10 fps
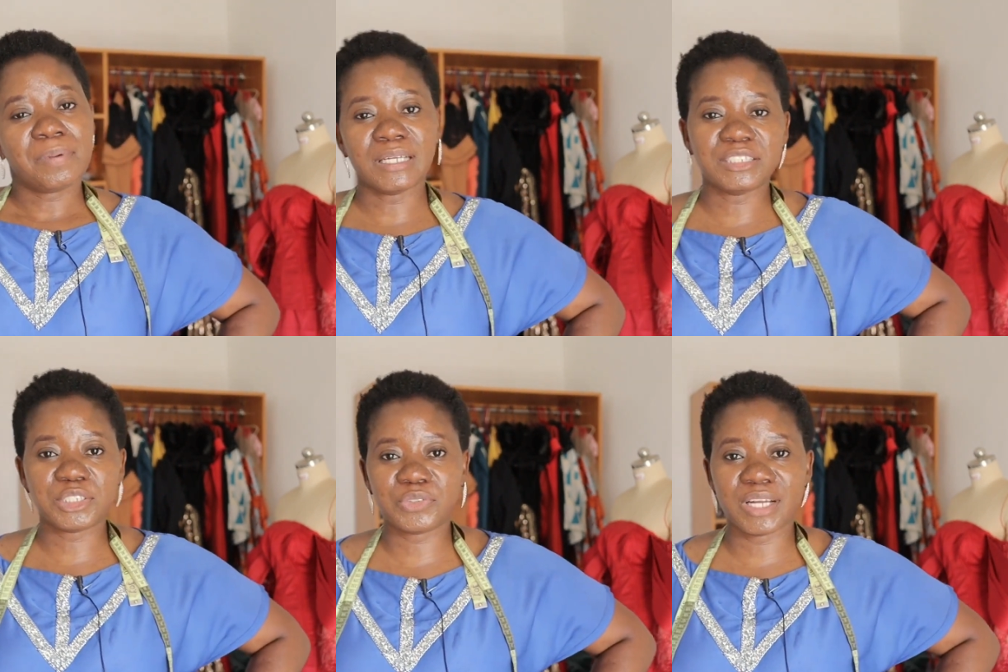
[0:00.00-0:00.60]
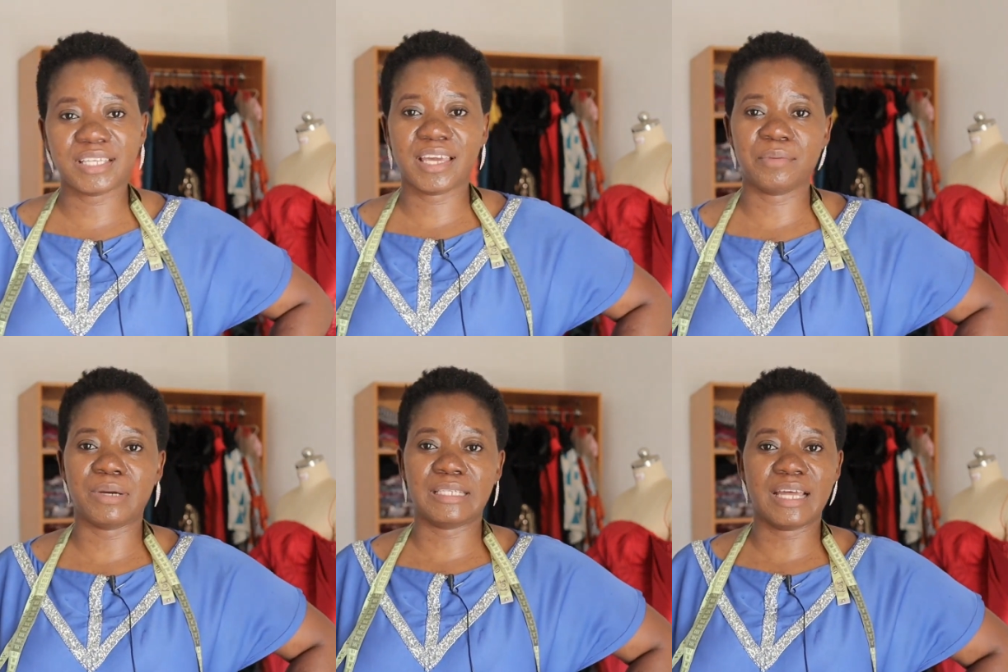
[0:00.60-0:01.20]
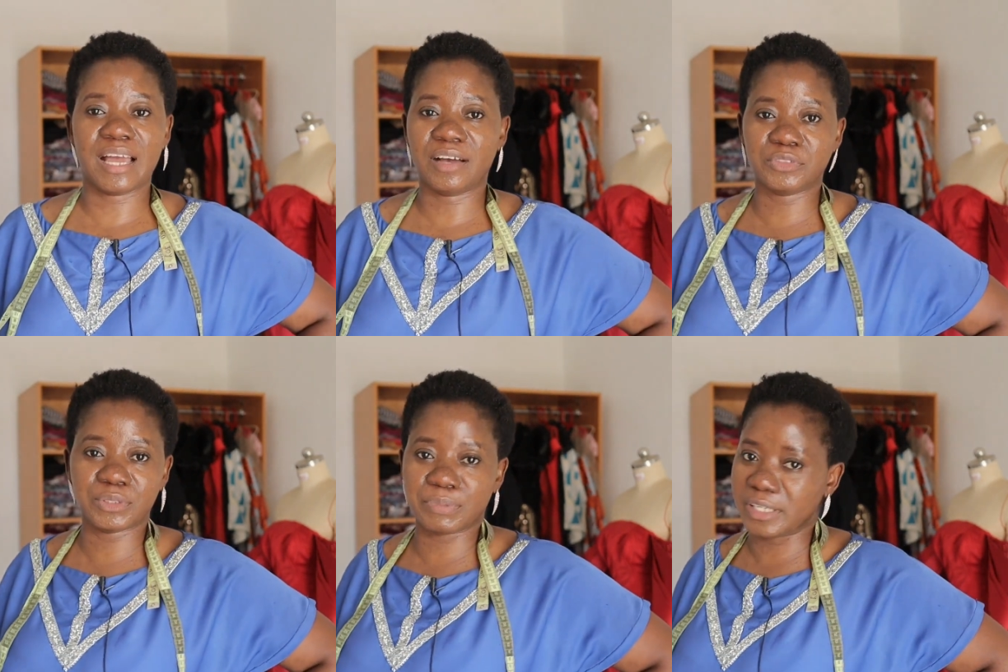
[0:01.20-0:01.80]
But the children came and I
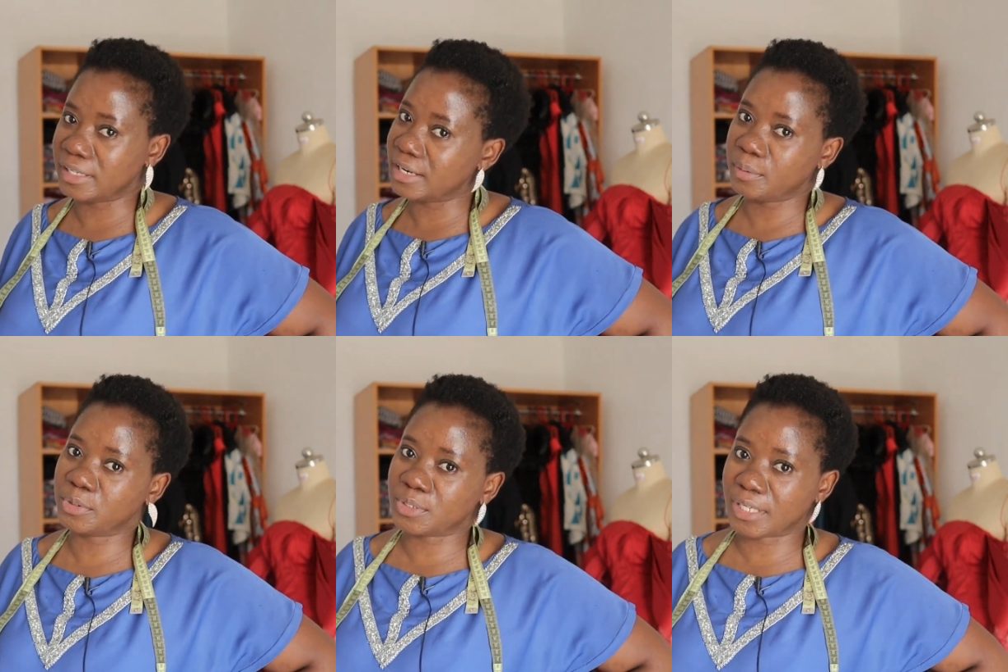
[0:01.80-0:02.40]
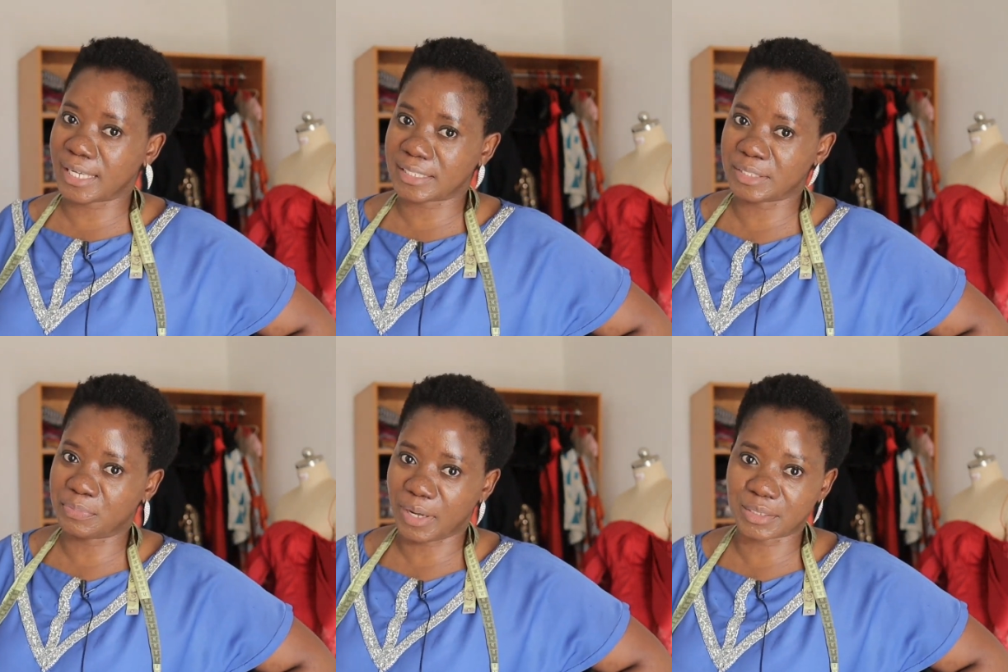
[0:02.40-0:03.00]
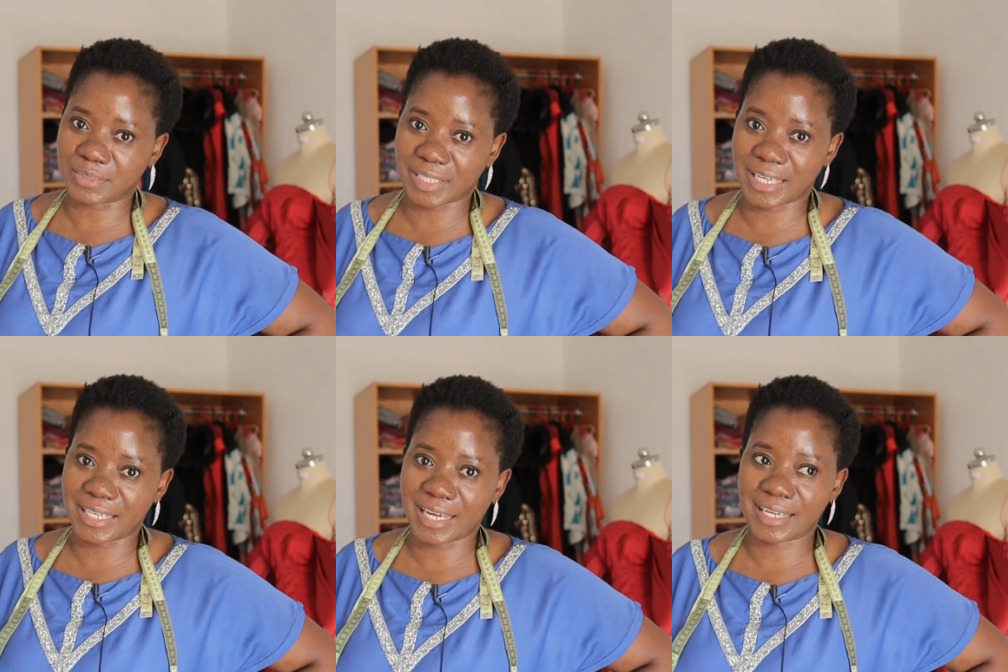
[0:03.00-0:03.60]
haven't been able to get it back
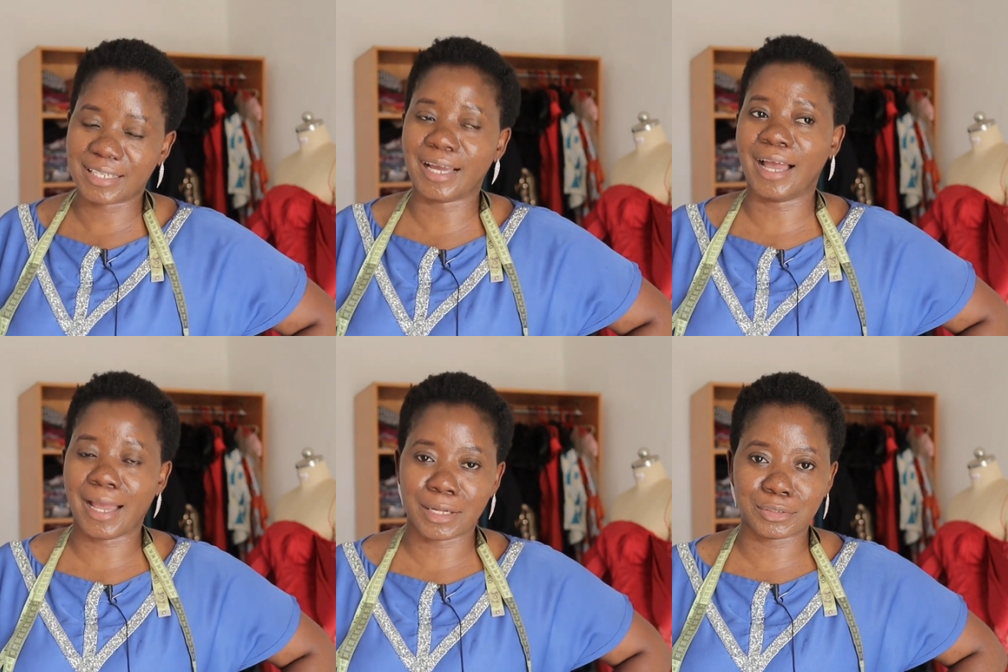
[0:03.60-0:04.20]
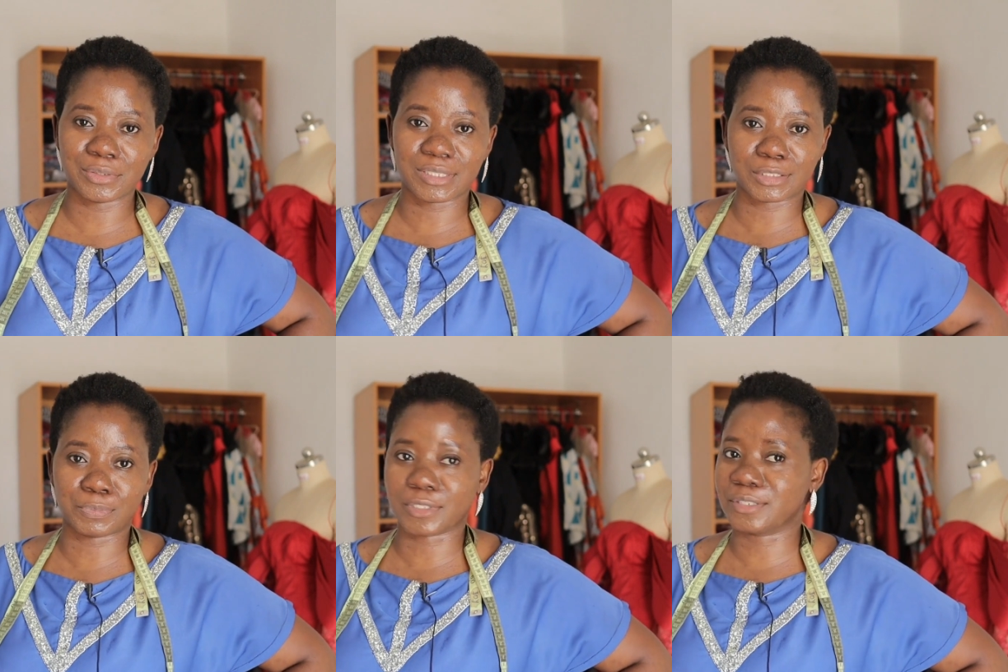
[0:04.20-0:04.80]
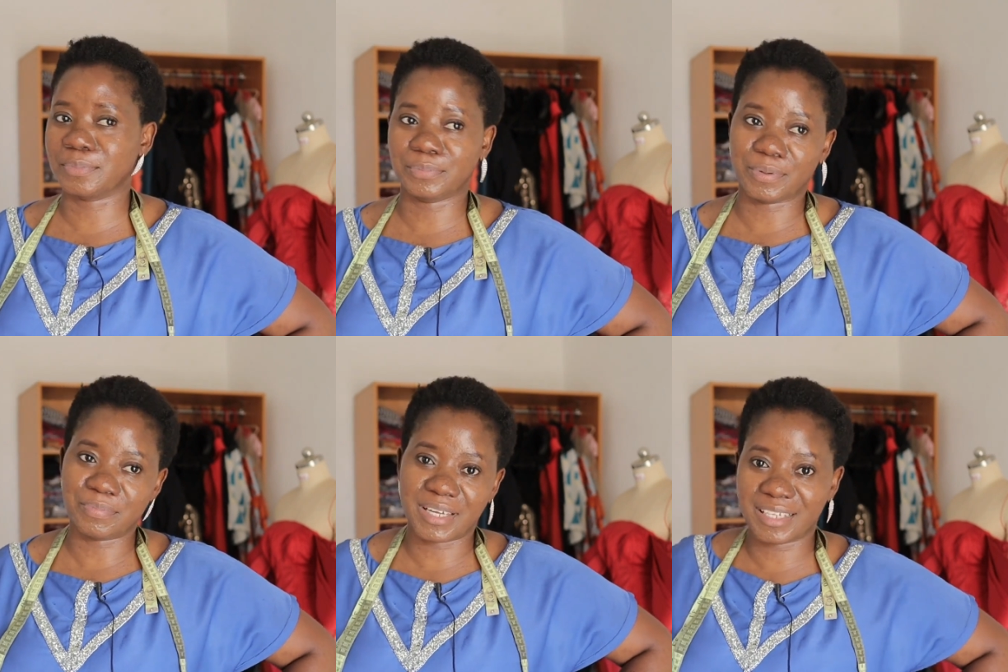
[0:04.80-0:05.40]
together. Yeah, I know it is possible,
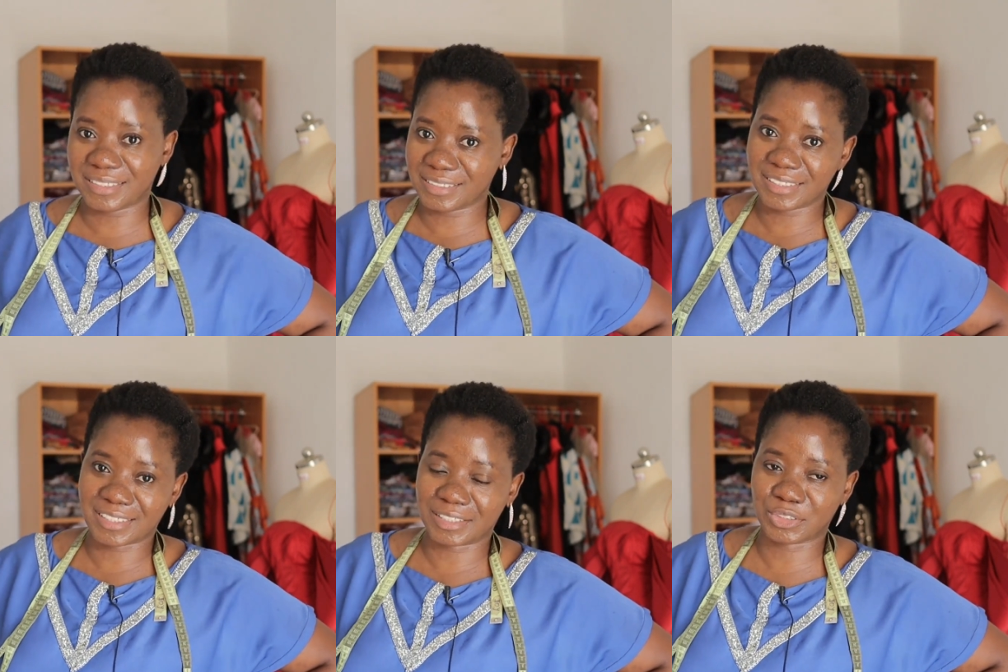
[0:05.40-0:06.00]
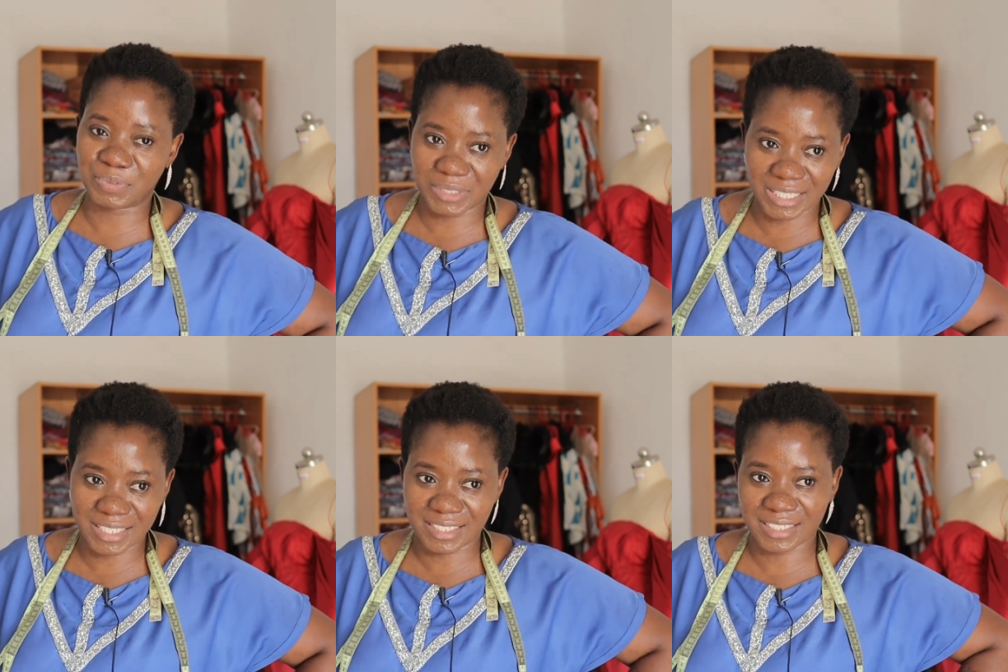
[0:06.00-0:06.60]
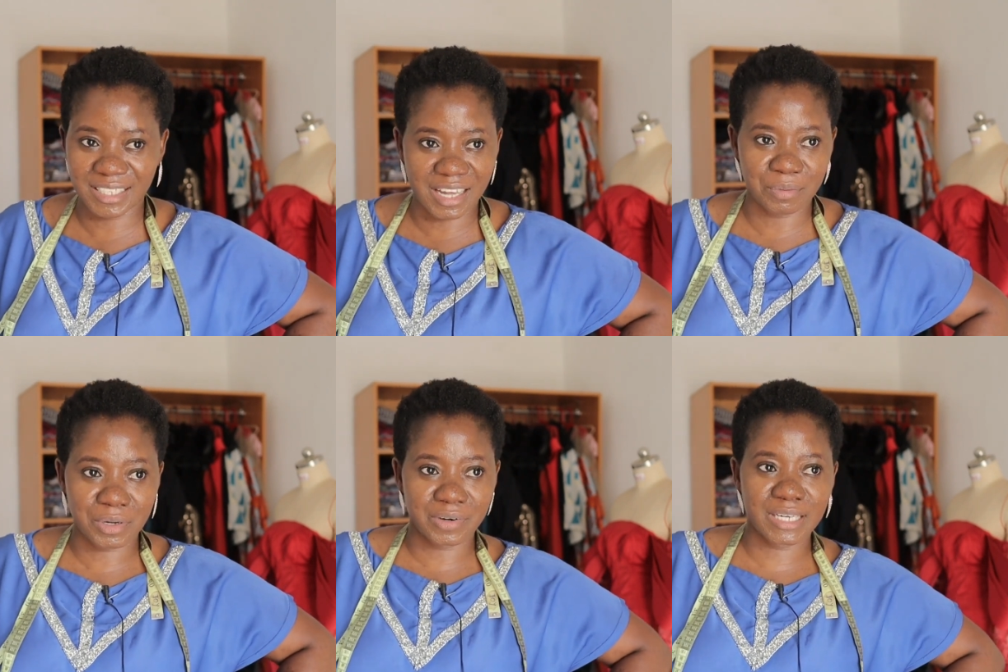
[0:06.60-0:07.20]
but man, it has not been easy.
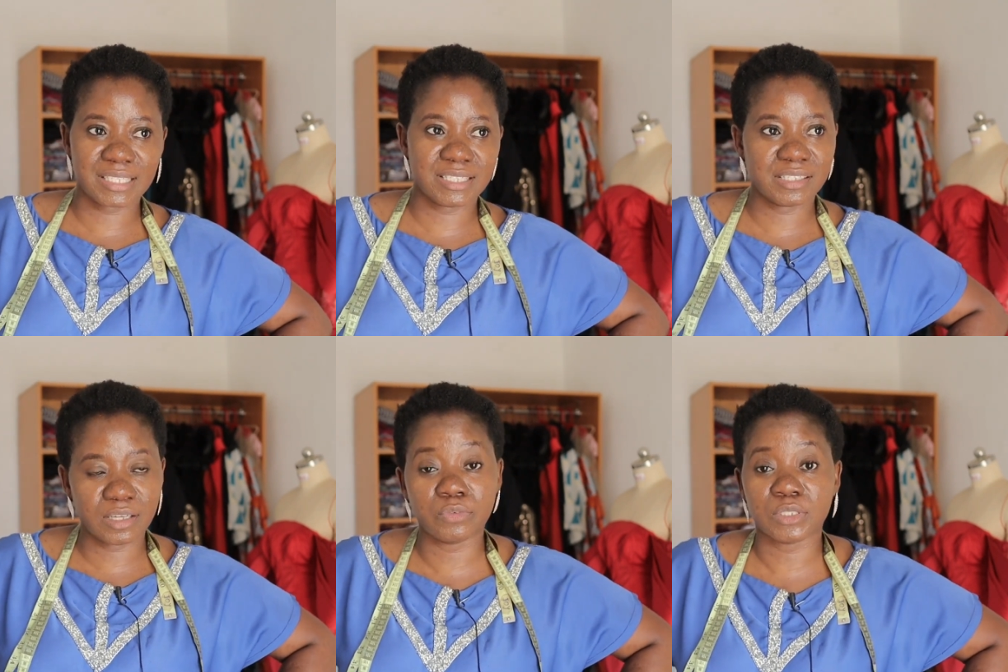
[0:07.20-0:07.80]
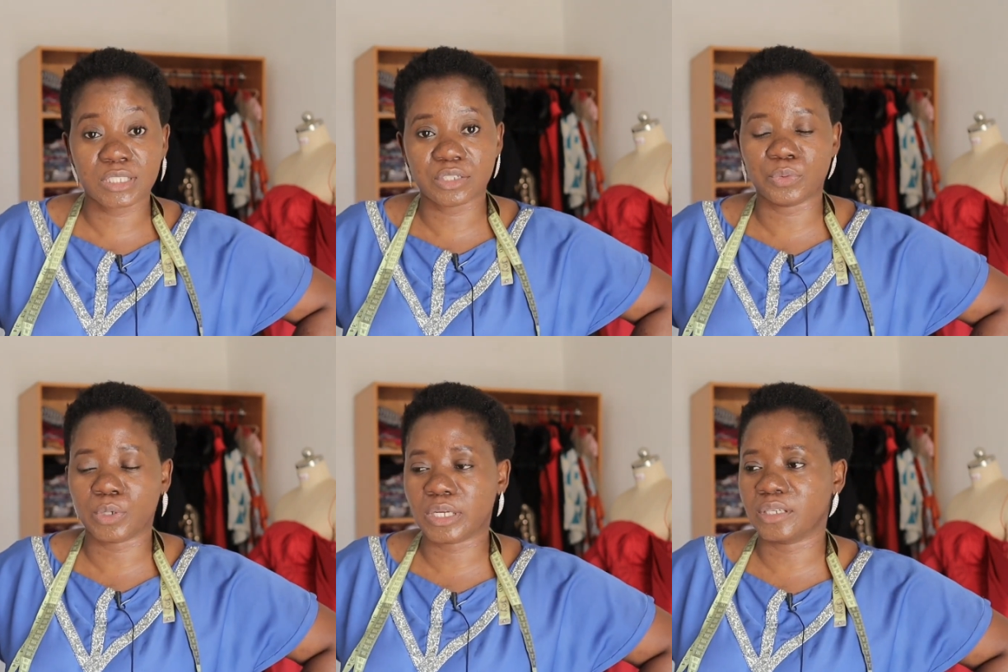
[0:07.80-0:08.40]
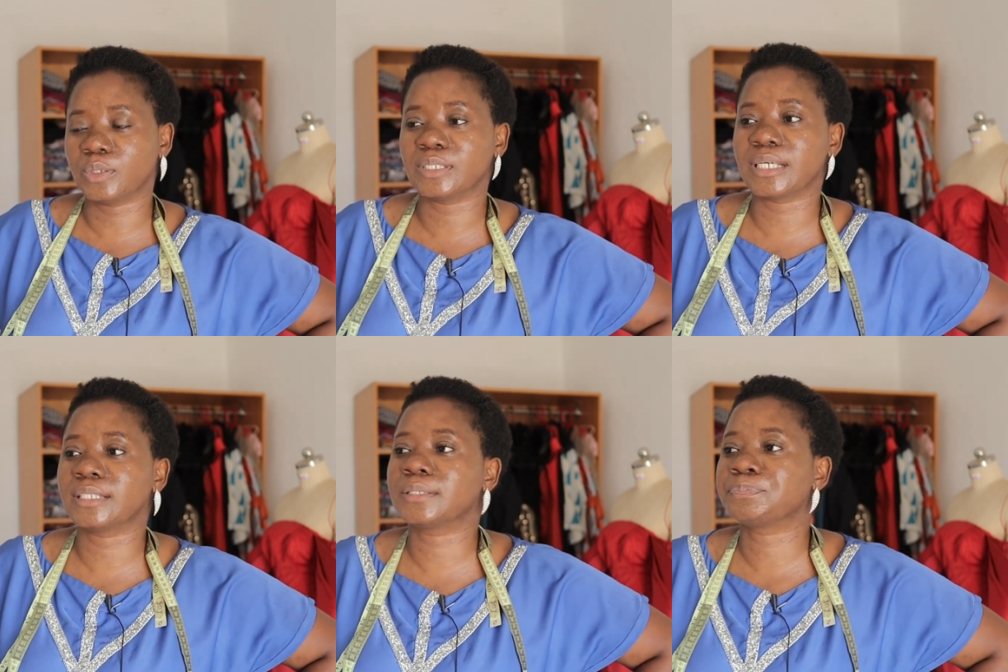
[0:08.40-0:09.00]
I'm currently even still working on that.